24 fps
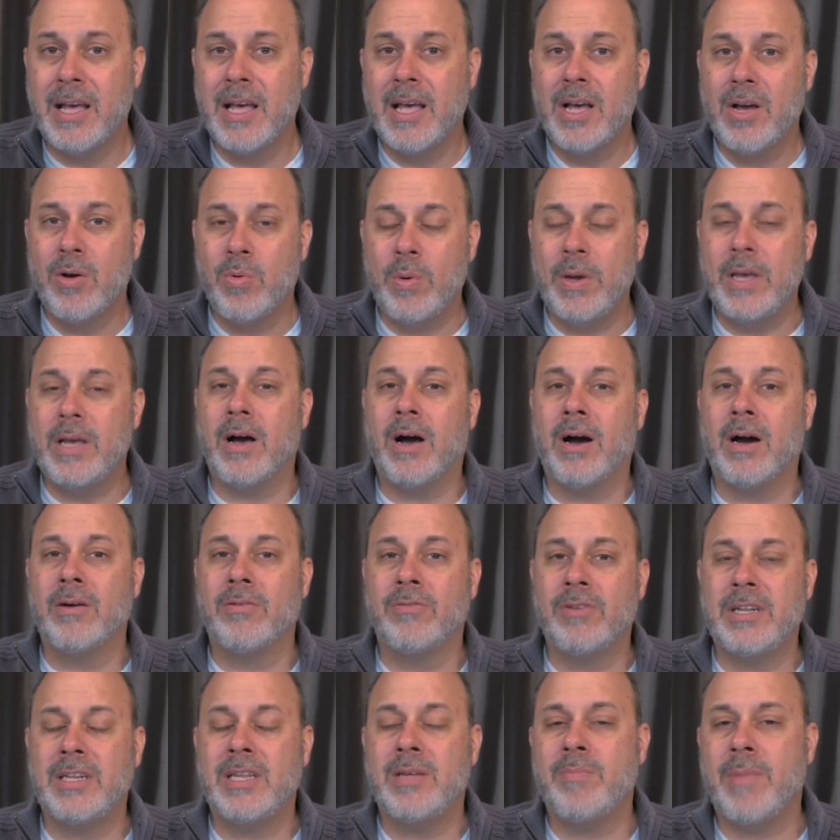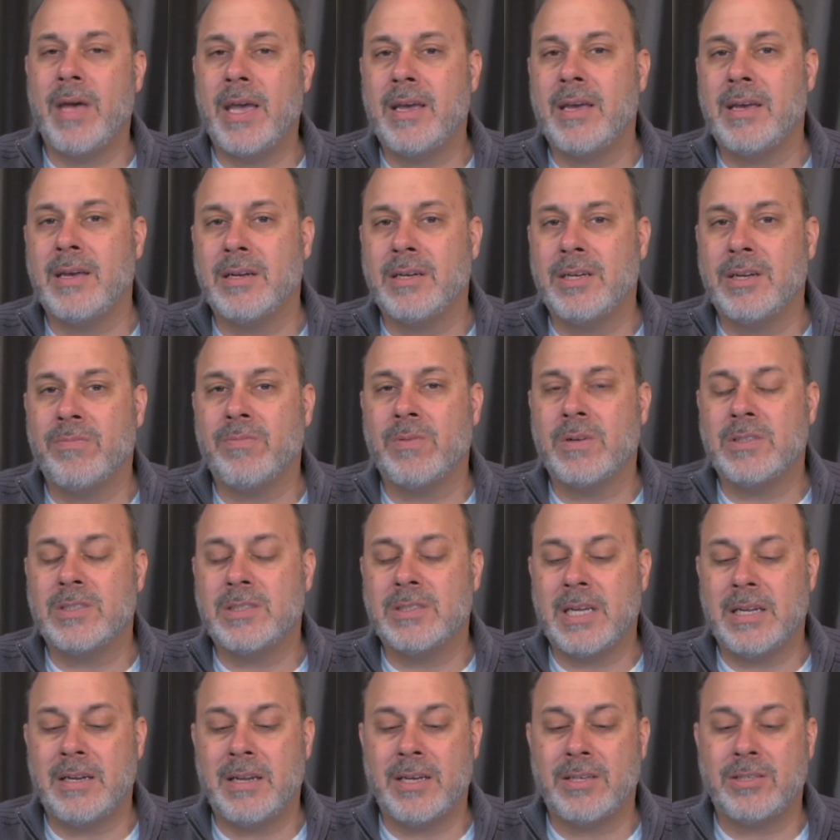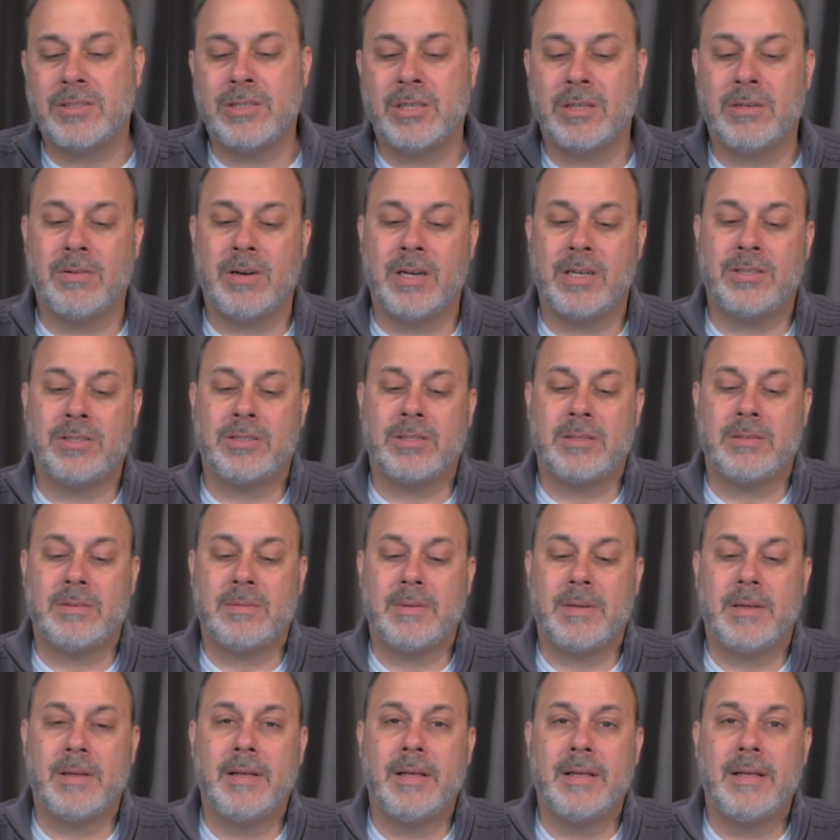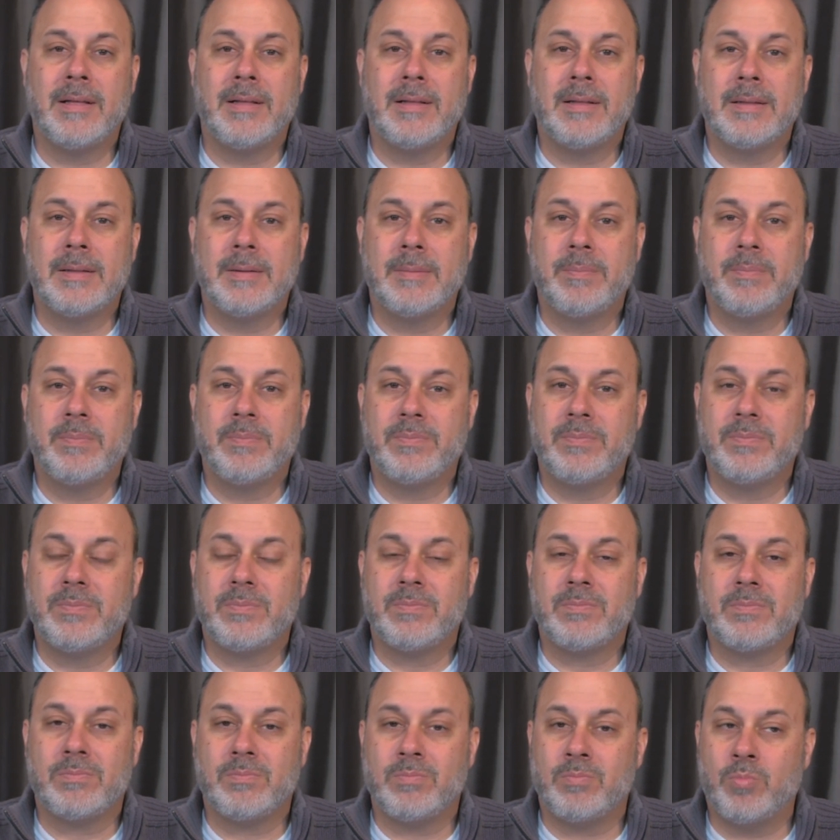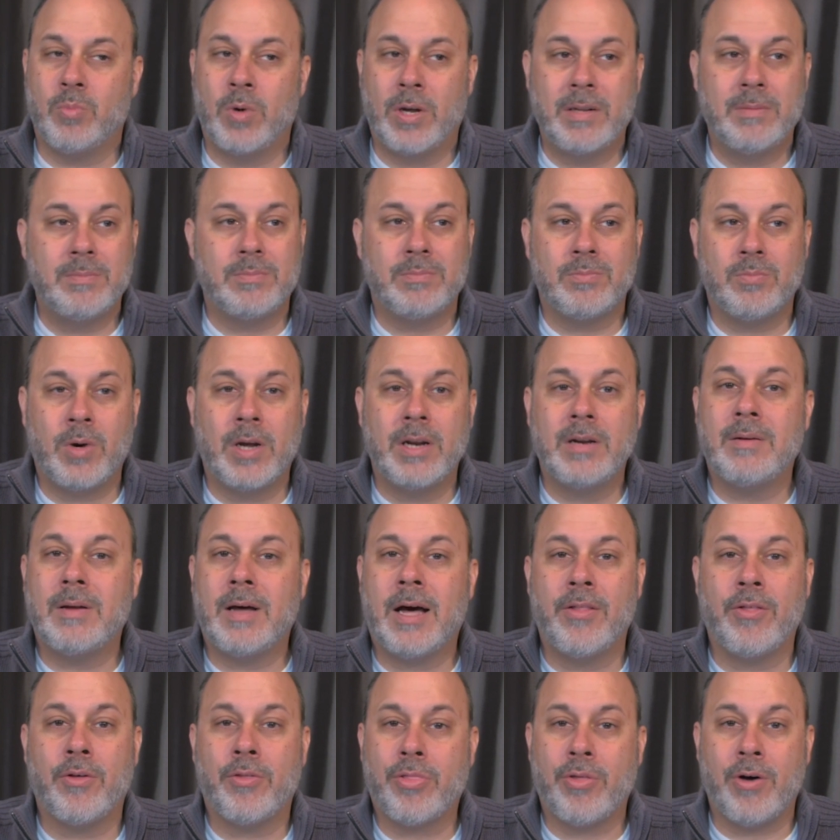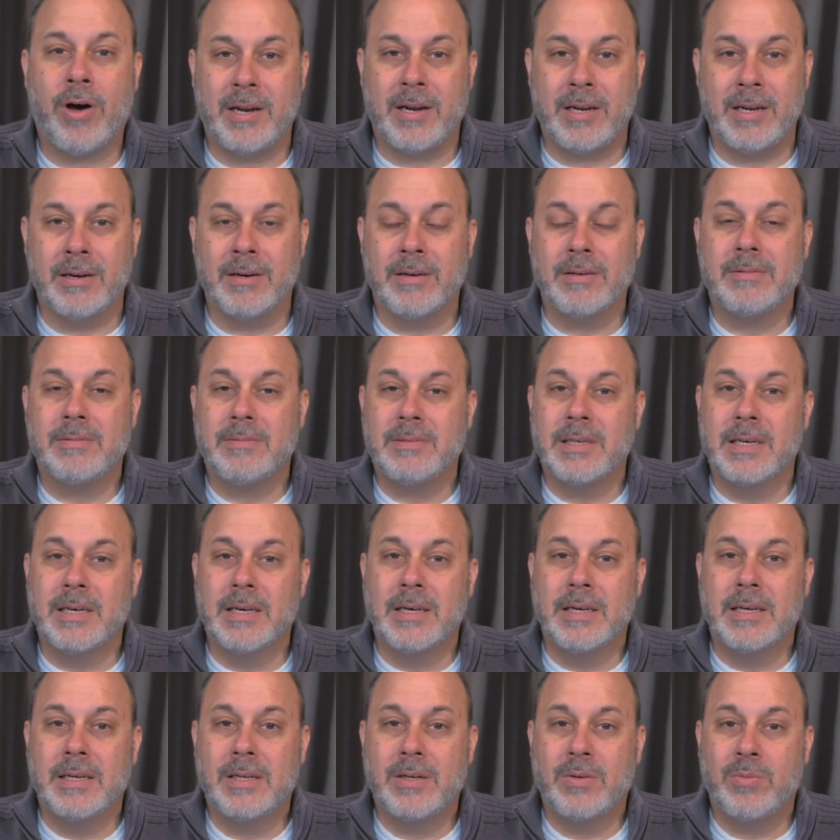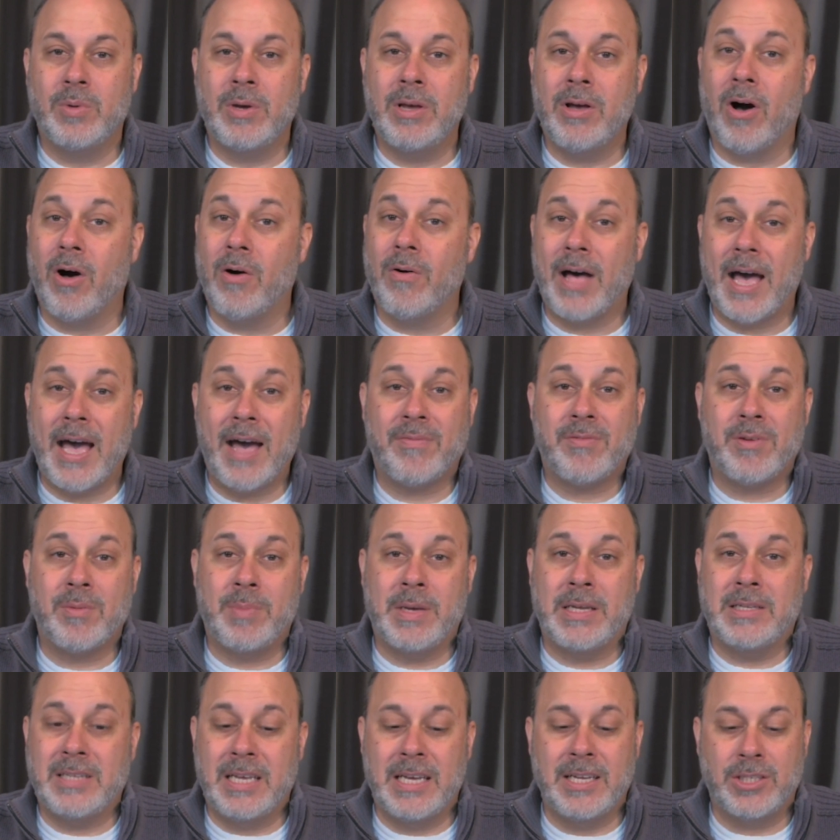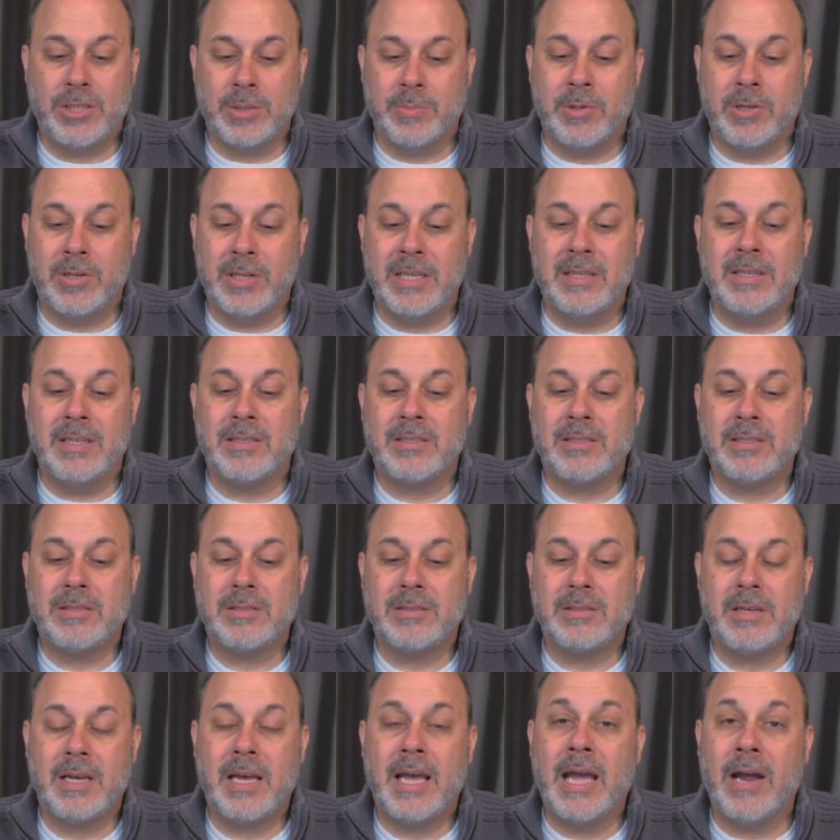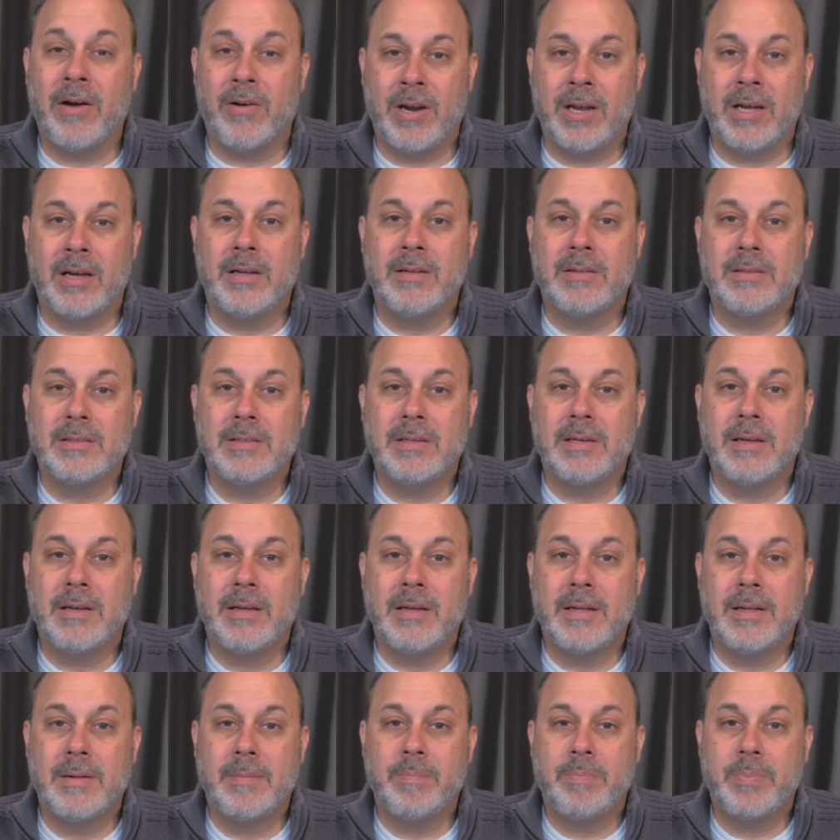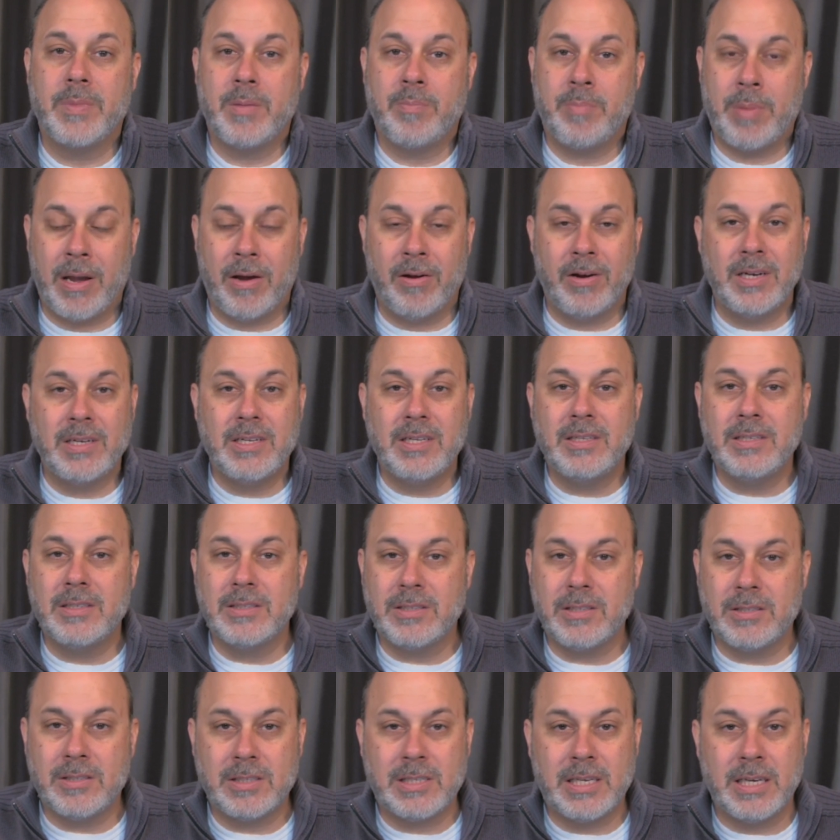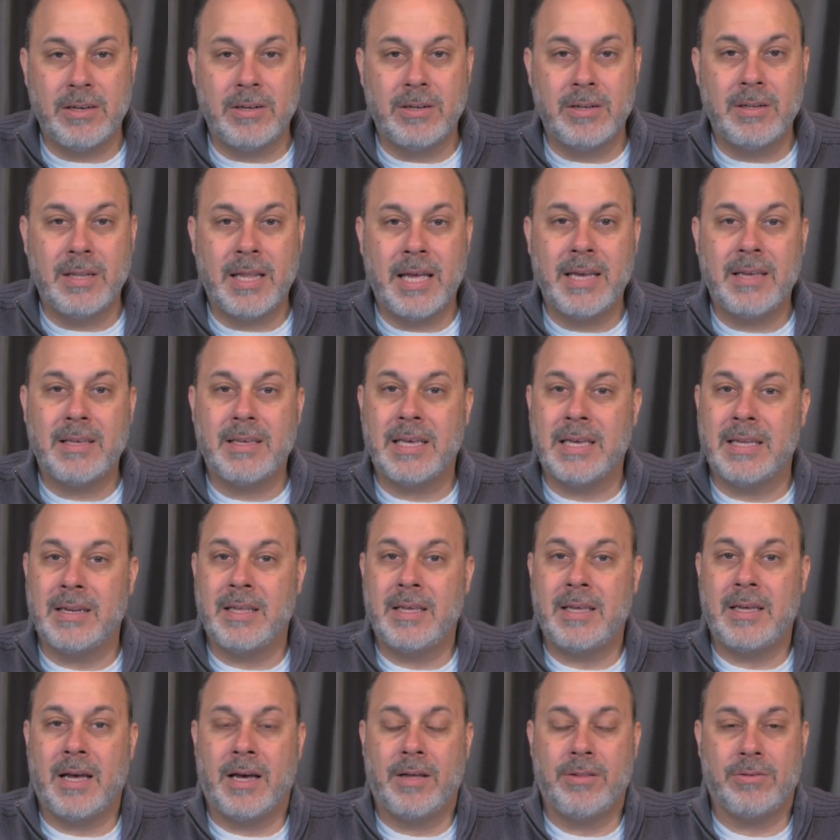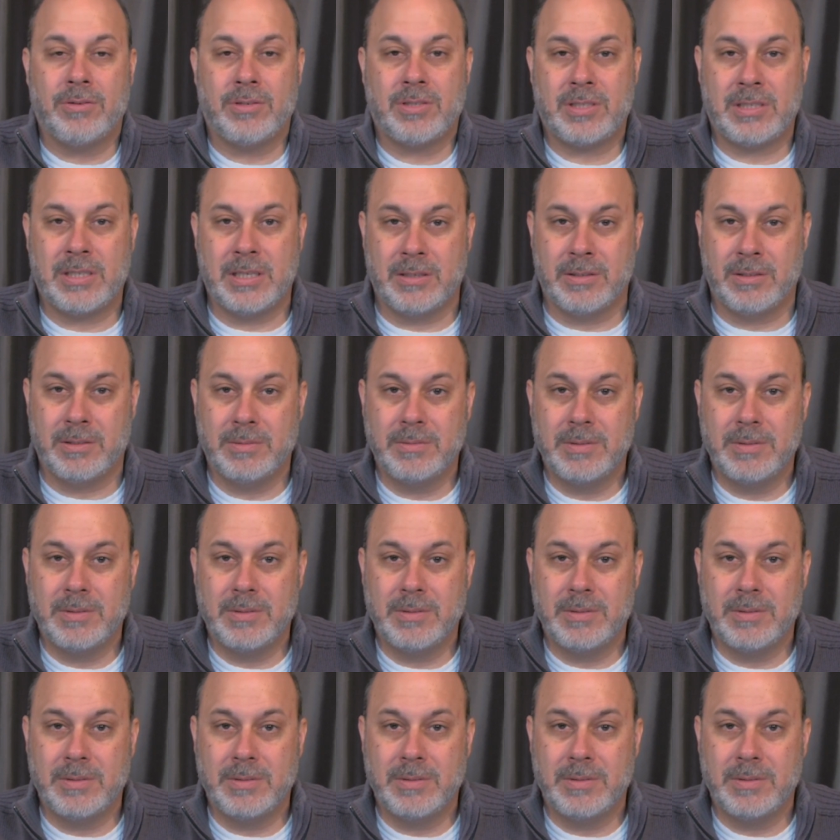we are really making a difference in that next generation. One, one other thought here we all have to be teachable in this area. Parenting is a skill like any other skill,